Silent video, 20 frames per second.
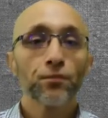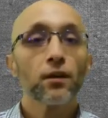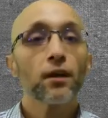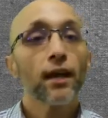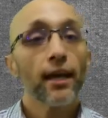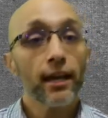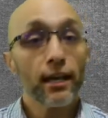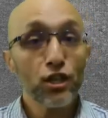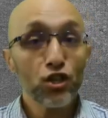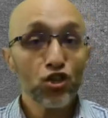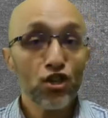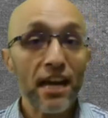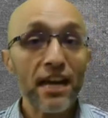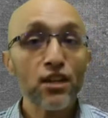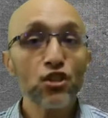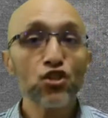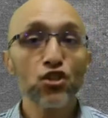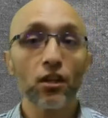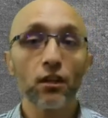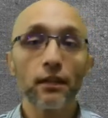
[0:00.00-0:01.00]
And it
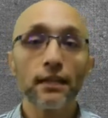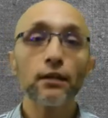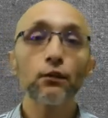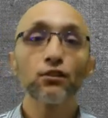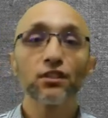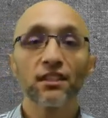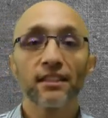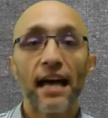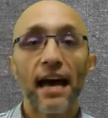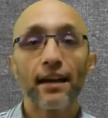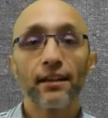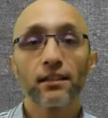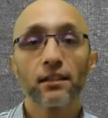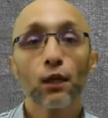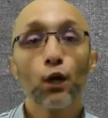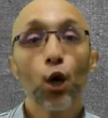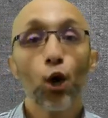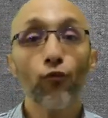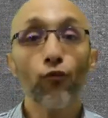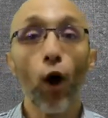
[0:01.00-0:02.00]
changed the legal status
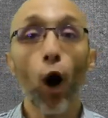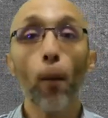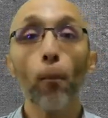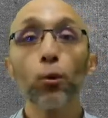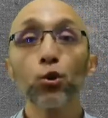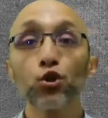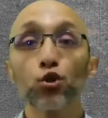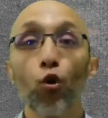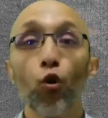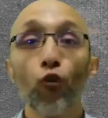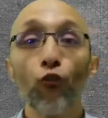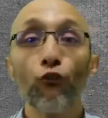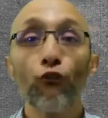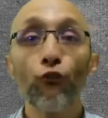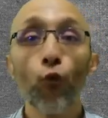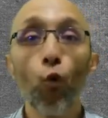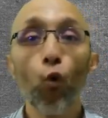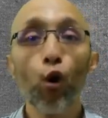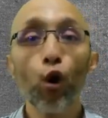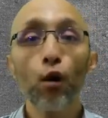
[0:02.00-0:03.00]
of almost
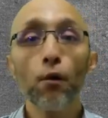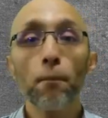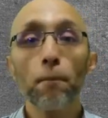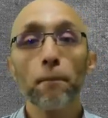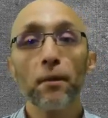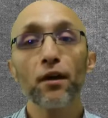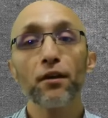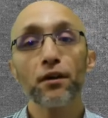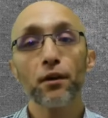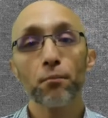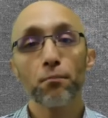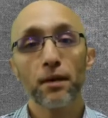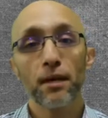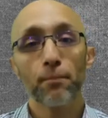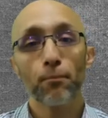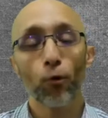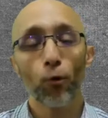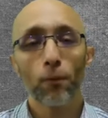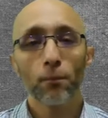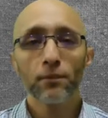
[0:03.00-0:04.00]
4 million
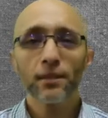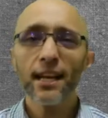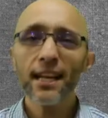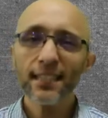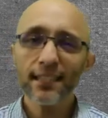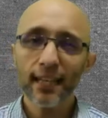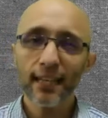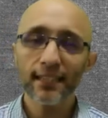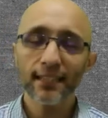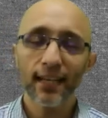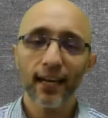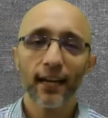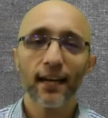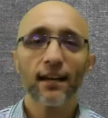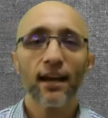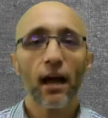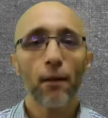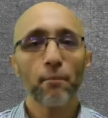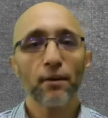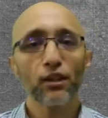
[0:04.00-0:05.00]
people. Did I say second?
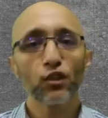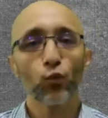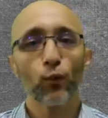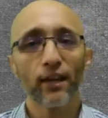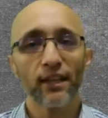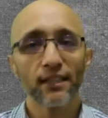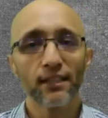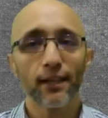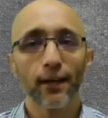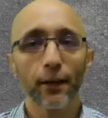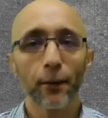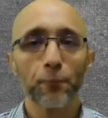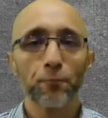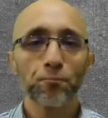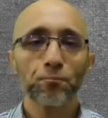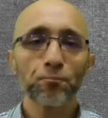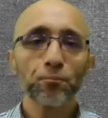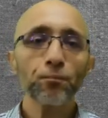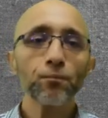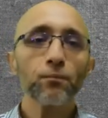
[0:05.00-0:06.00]
I meant 22nd.
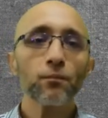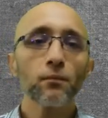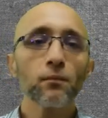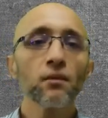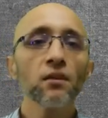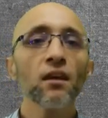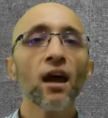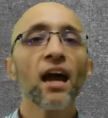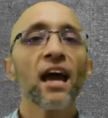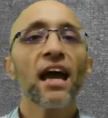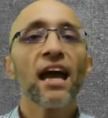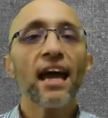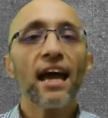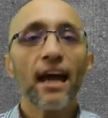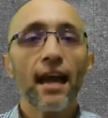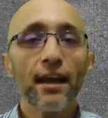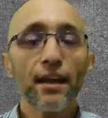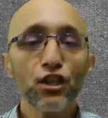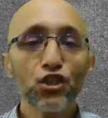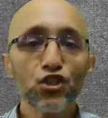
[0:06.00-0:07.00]

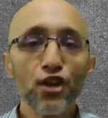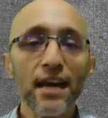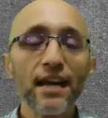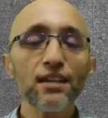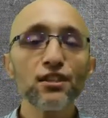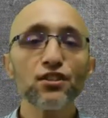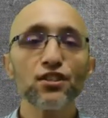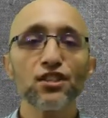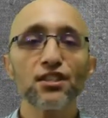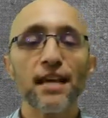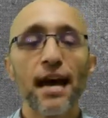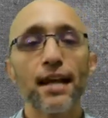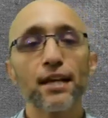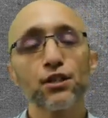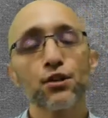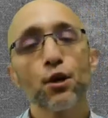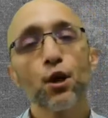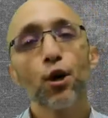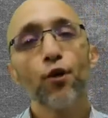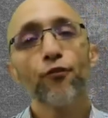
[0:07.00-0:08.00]
And it changed the status
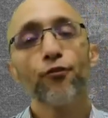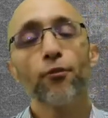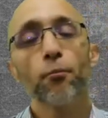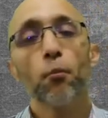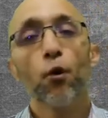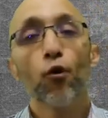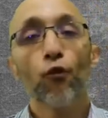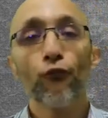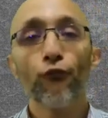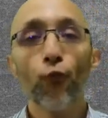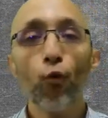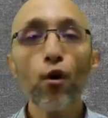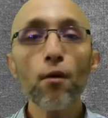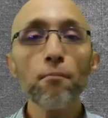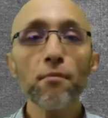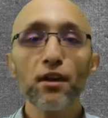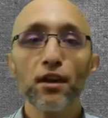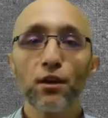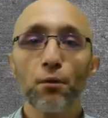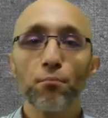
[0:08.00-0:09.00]
from 4
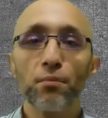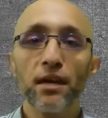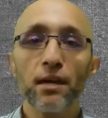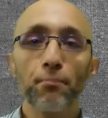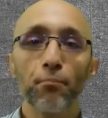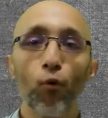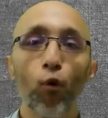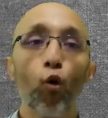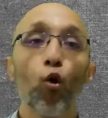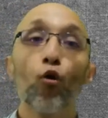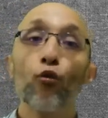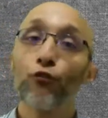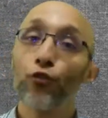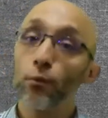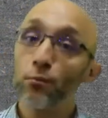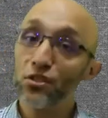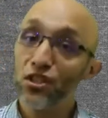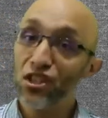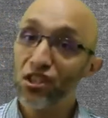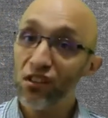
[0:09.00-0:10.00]
million people from
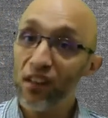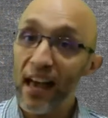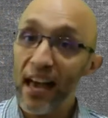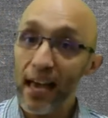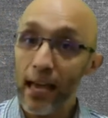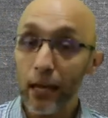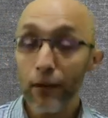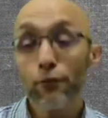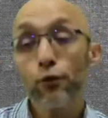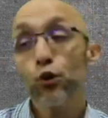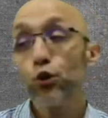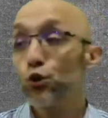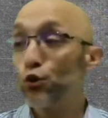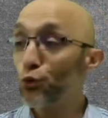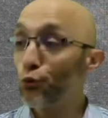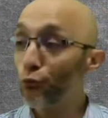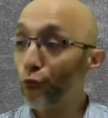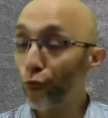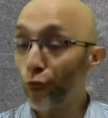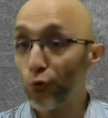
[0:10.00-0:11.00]
slave to
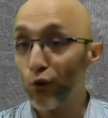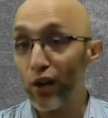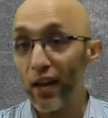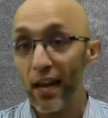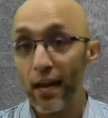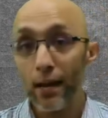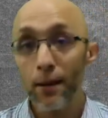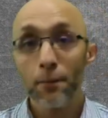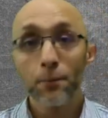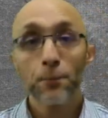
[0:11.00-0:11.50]
free.